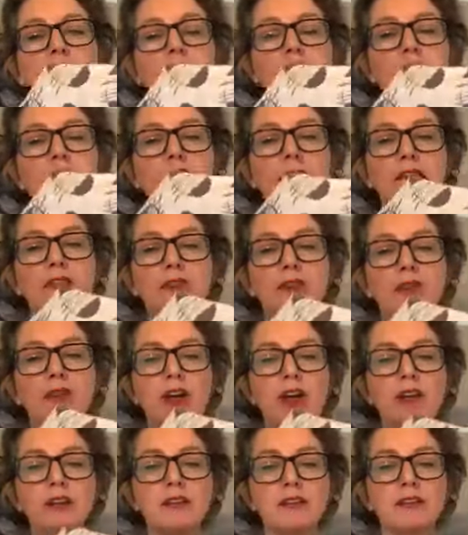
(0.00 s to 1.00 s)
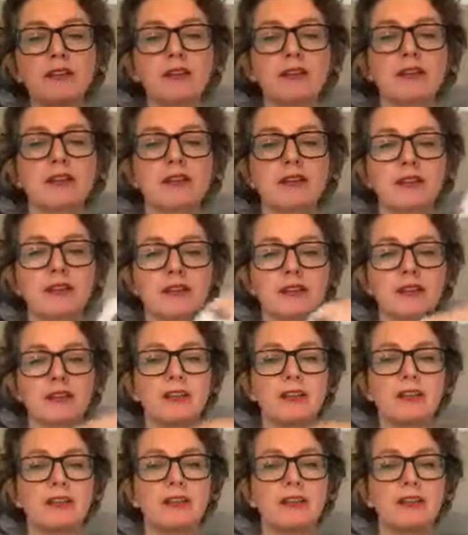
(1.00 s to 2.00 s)
That's the front
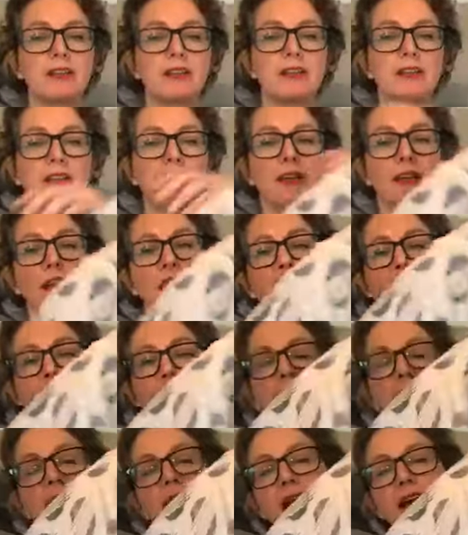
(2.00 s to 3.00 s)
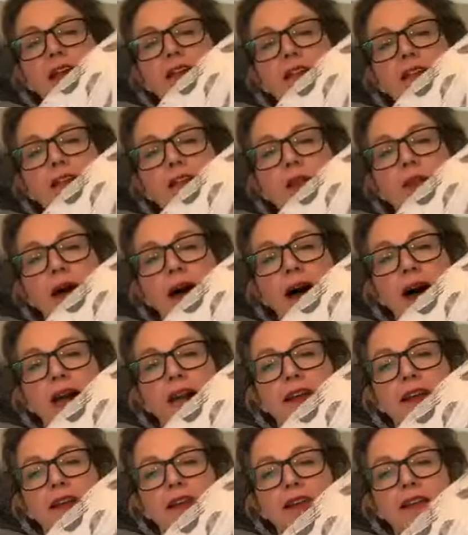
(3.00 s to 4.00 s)
and that's the
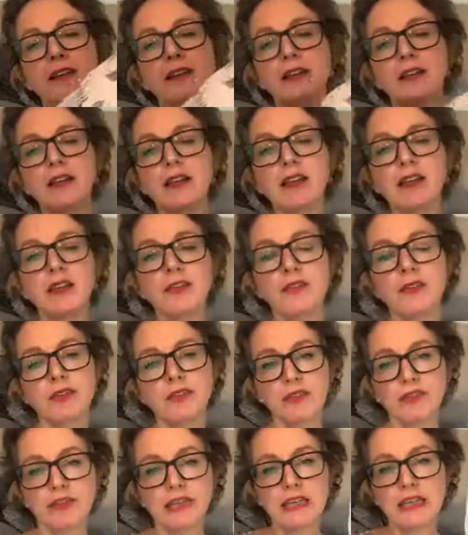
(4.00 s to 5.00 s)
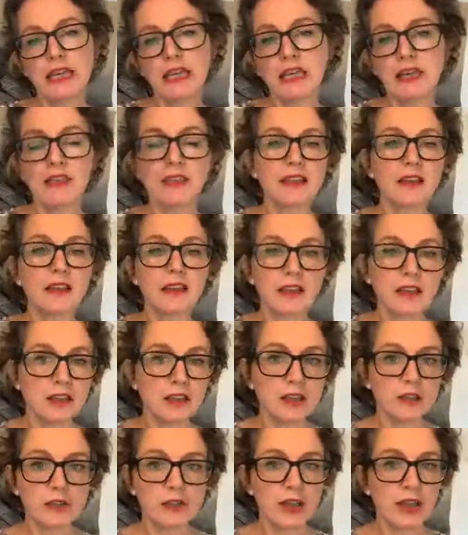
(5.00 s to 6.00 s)
back. If you've seen anything
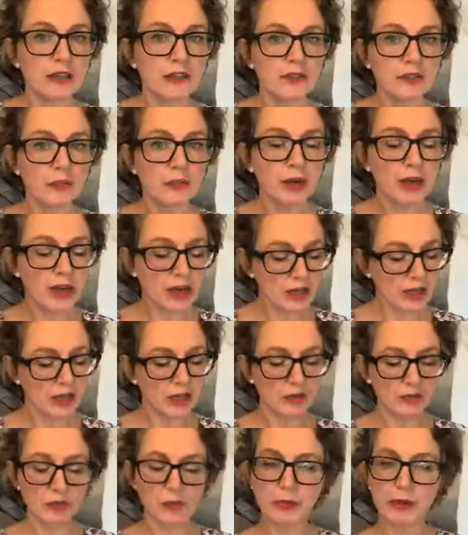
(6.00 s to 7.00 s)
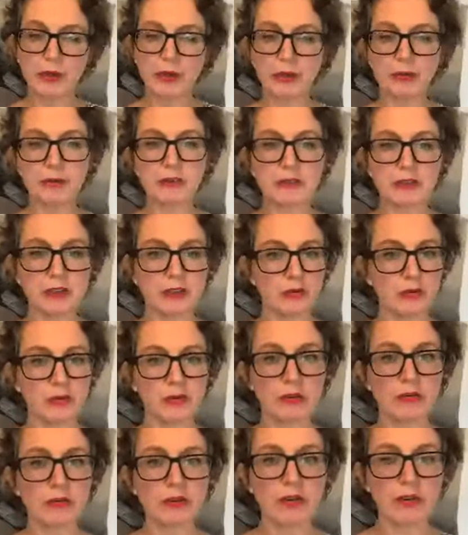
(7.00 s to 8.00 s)
that you'd like to buy, I will put you in touch
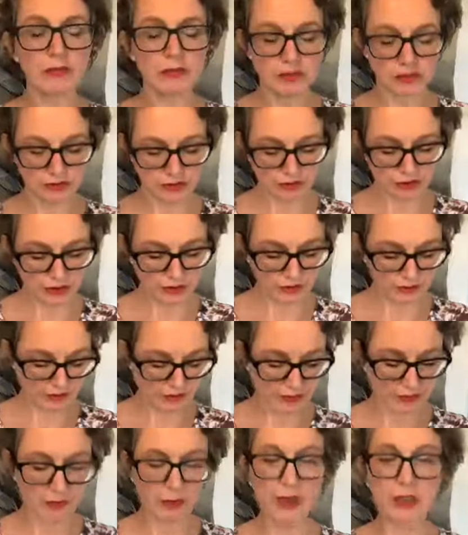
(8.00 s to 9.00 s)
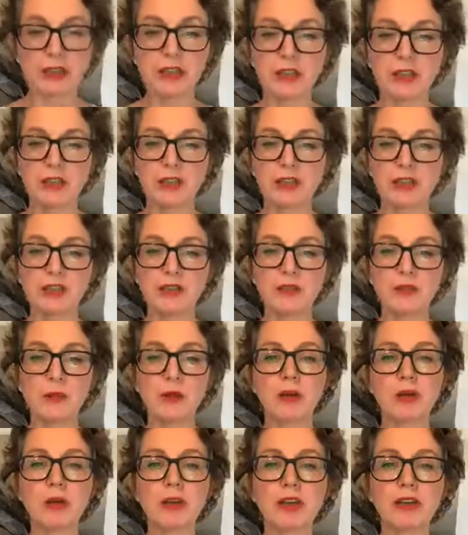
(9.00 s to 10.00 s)
with the relevant students, but you need to
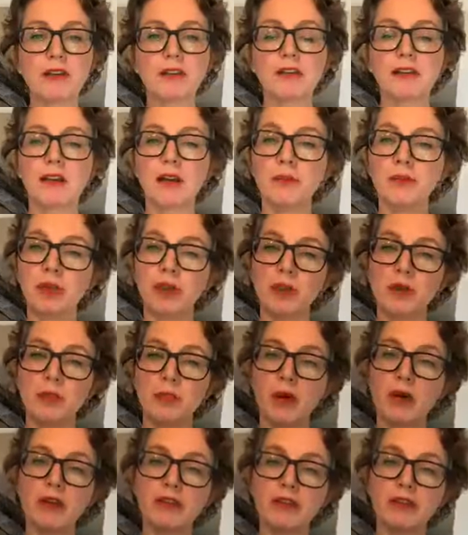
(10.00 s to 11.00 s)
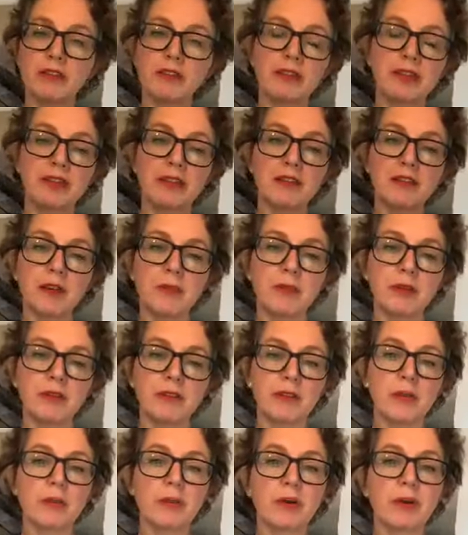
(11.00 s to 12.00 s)
be quick because I'm going to parcel these up
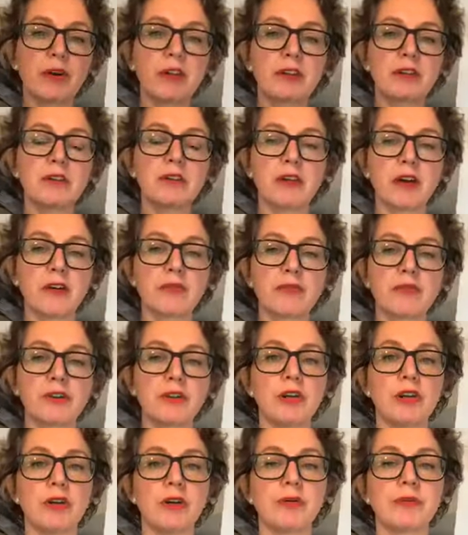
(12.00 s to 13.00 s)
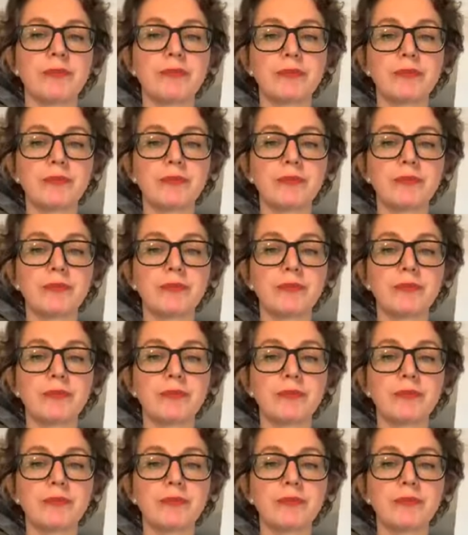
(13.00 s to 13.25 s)
at some point this afternoon.